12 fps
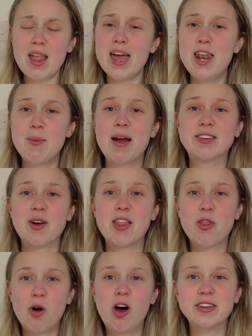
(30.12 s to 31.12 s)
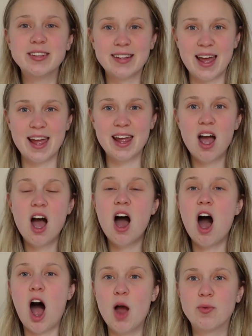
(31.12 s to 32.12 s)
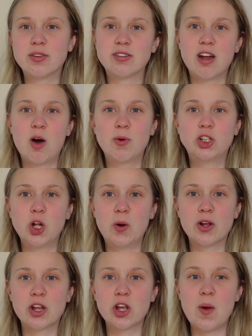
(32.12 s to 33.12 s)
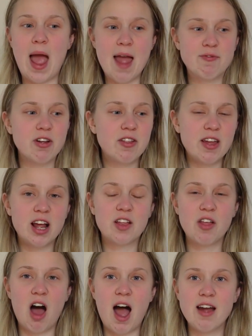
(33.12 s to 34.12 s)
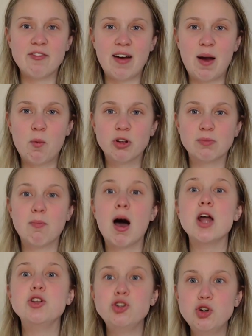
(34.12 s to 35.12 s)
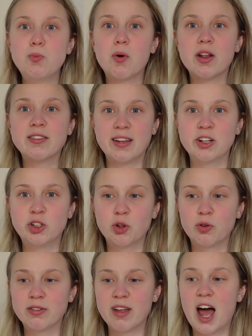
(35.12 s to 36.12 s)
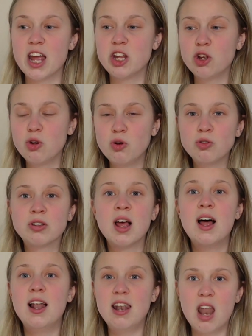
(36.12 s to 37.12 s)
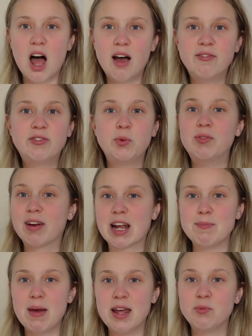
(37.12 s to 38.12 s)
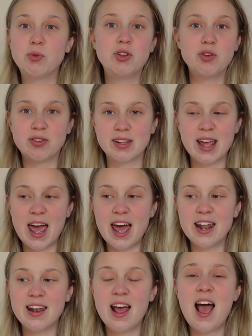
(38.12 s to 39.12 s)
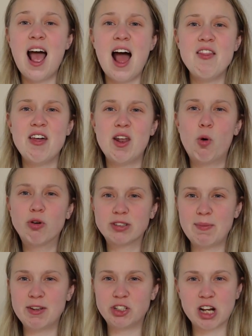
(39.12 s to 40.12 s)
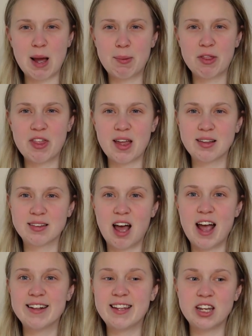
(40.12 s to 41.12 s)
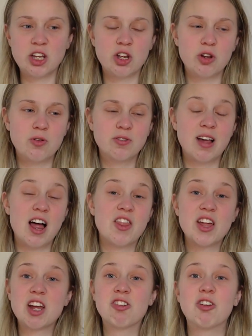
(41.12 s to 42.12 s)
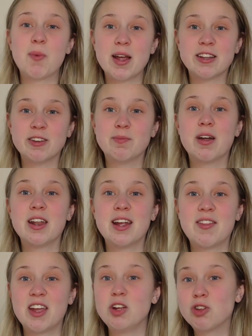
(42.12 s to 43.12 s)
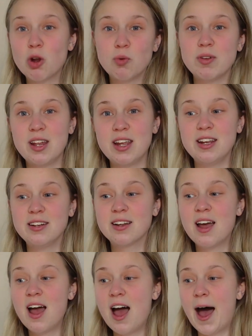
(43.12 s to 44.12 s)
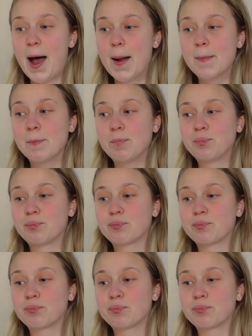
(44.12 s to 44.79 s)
Anyway, so I thought today I would start with showing you everything that I found was my newborn essentials that I used, loved, would recommend, would use again, and then also mention a couple of things that I didn't use that I think are a waste of money that you don't need, and